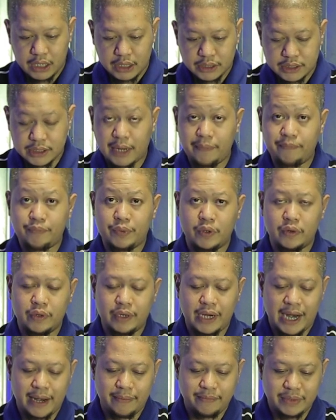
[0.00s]
Some
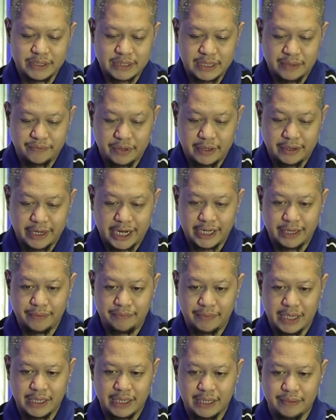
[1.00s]
programmers have already
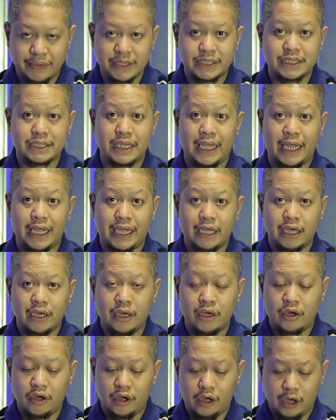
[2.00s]
made the mistake
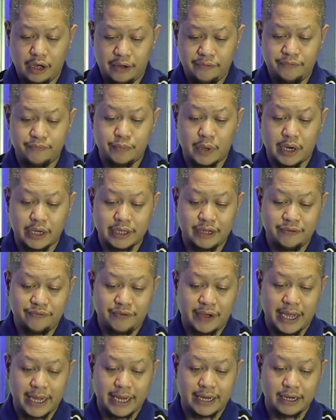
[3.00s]
of
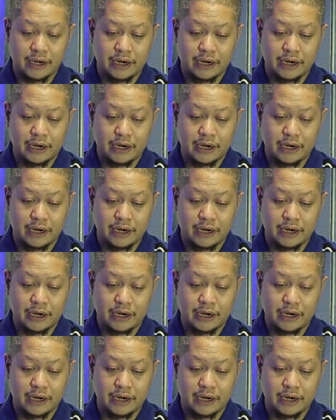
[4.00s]
modifying